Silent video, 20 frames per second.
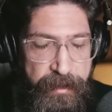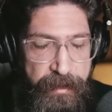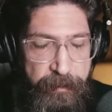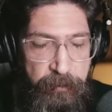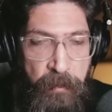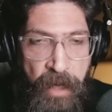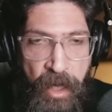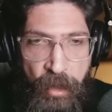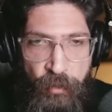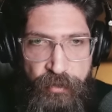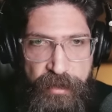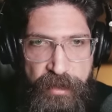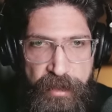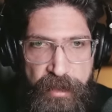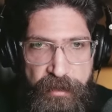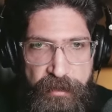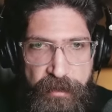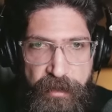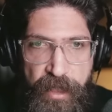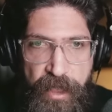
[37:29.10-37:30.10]
mounting
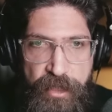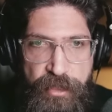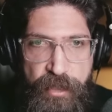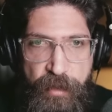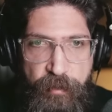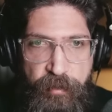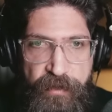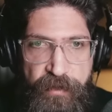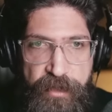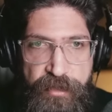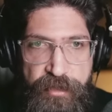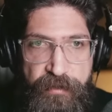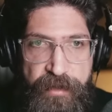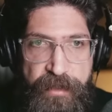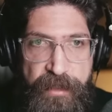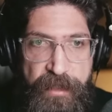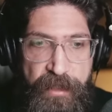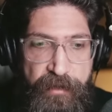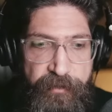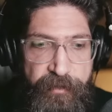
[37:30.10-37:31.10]
international pressure
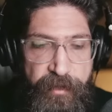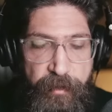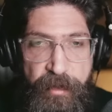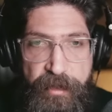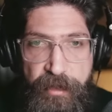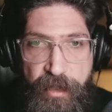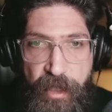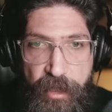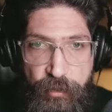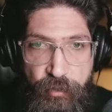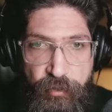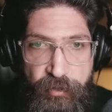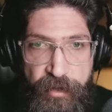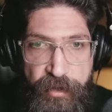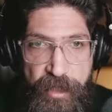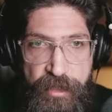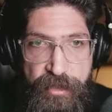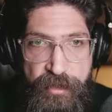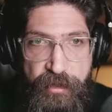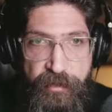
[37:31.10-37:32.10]
against him and the
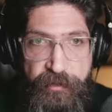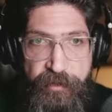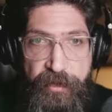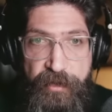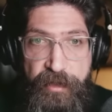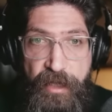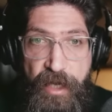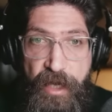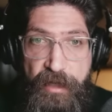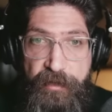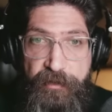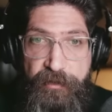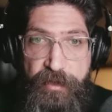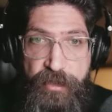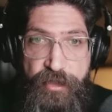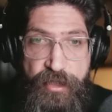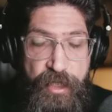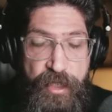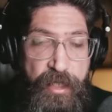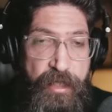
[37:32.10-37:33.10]
accusations in the
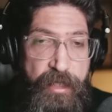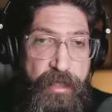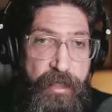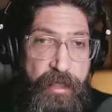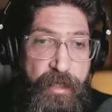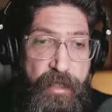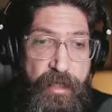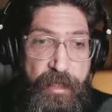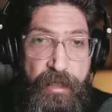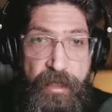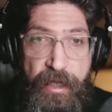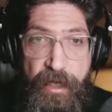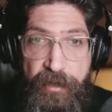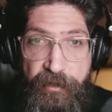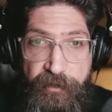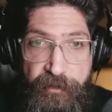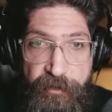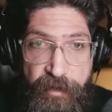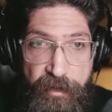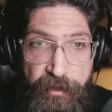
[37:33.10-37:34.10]
ICJ
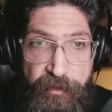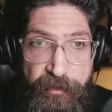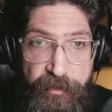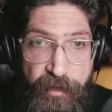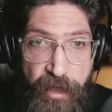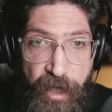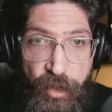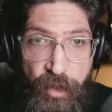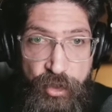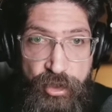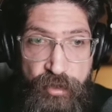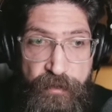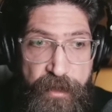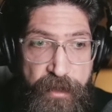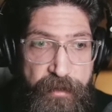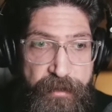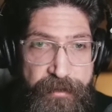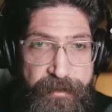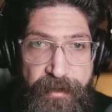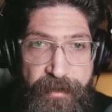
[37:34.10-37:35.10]
against his
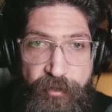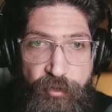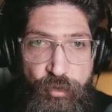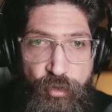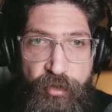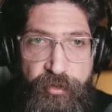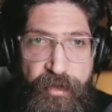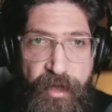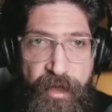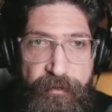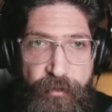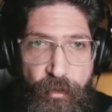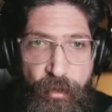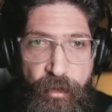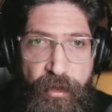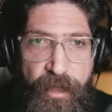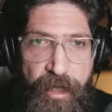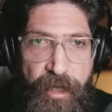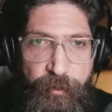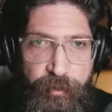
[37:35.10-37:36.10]
country, those are
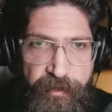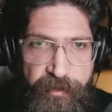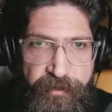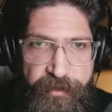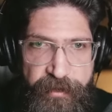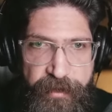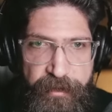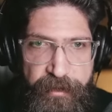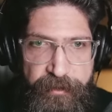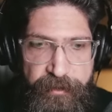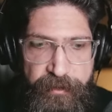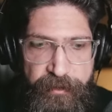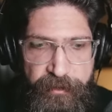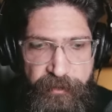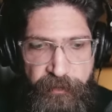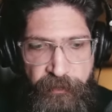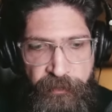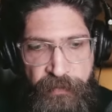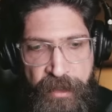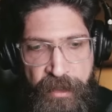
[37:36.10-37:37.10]
all unprecedented.
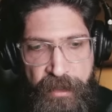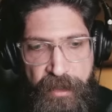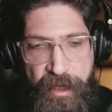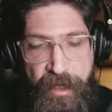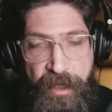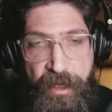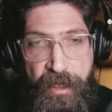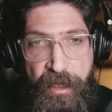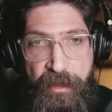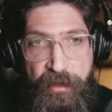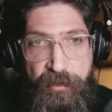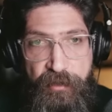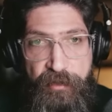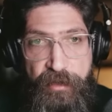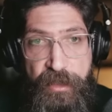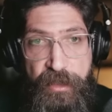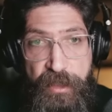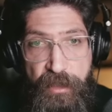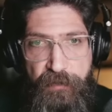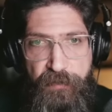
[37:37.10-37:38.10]
And
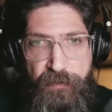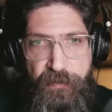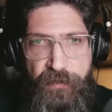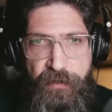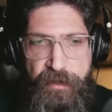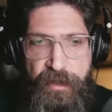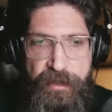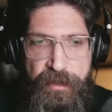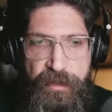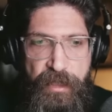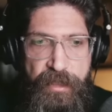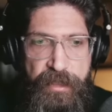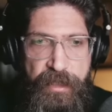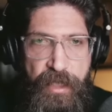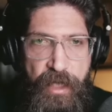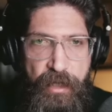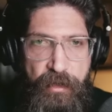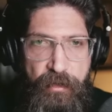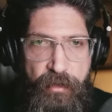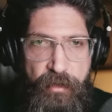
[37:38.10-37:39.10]
if
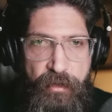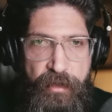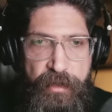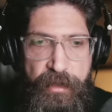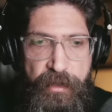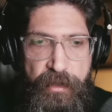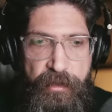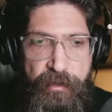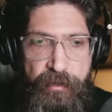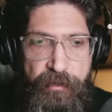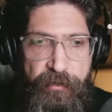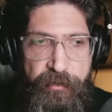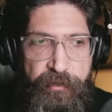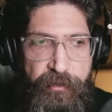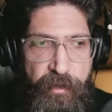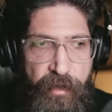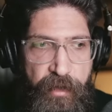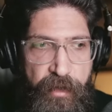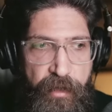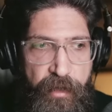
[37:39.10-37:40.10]
Netanyahu is
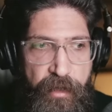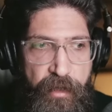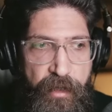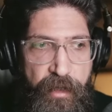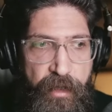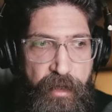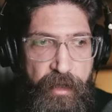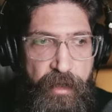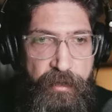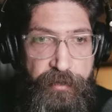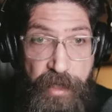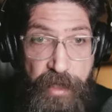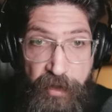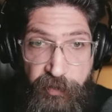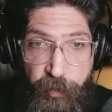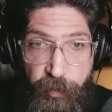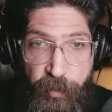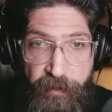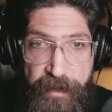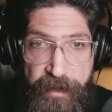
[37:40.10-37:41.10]

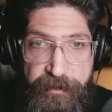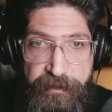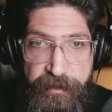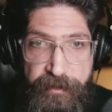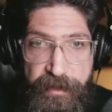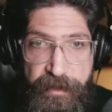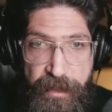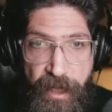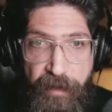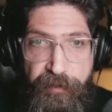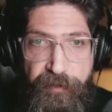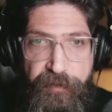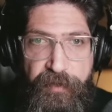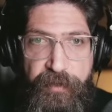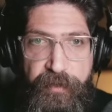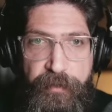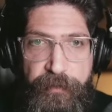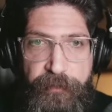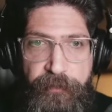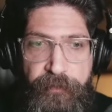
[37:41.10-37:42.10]
desperate enough